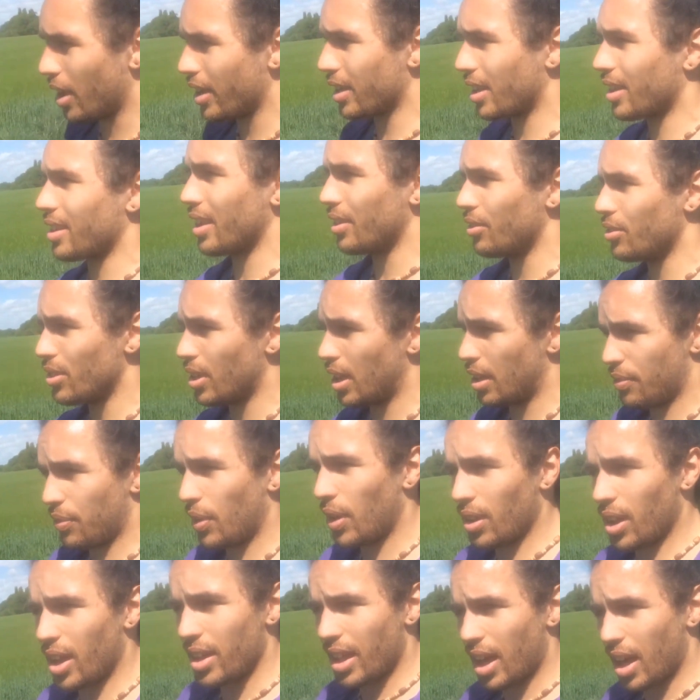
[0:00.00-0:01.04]
like, it
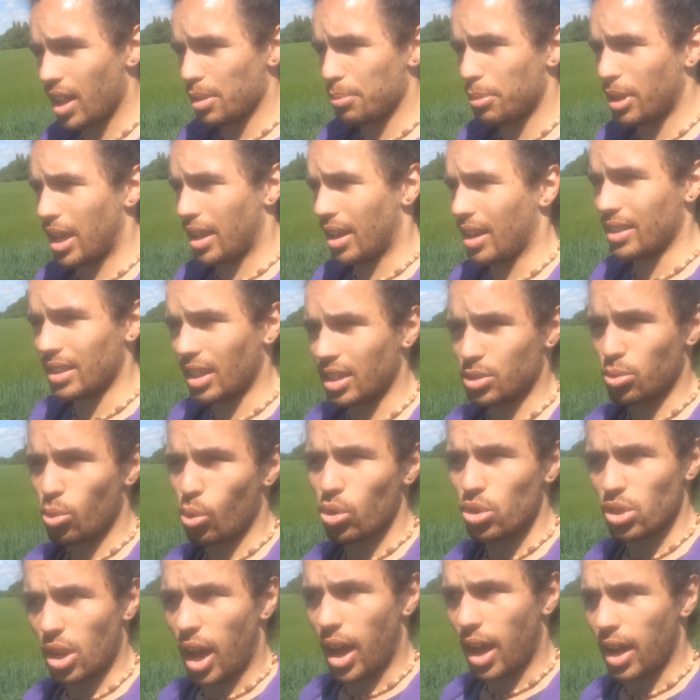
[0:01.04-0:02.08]
felt like that at the beginning. That's
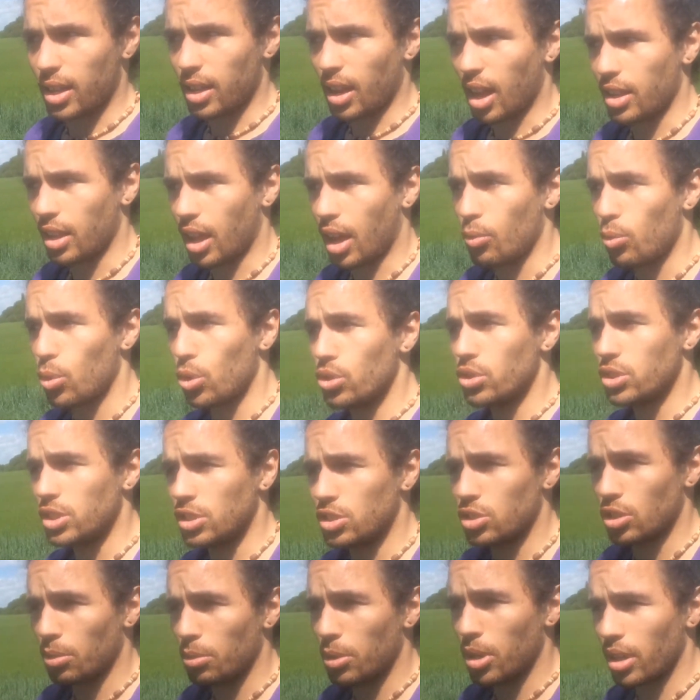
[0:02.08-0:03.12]
what I had, like that
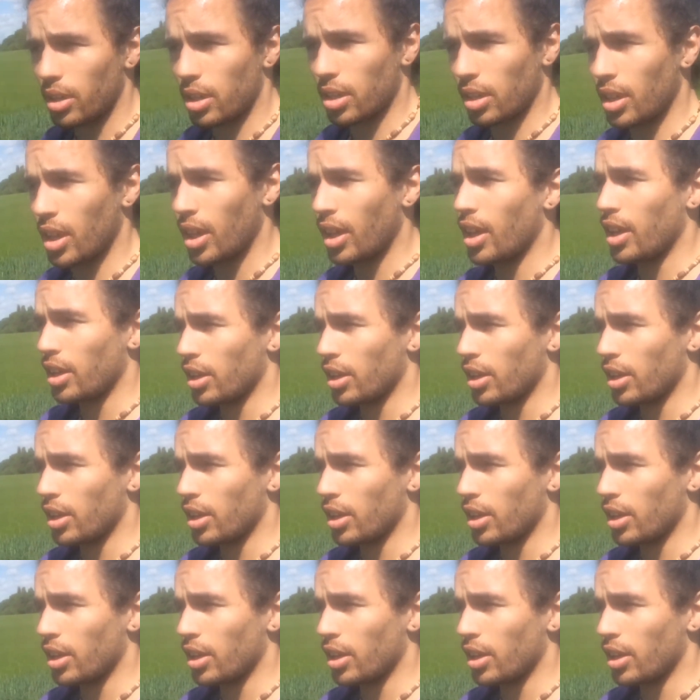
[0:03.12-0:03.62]
woozy stomach.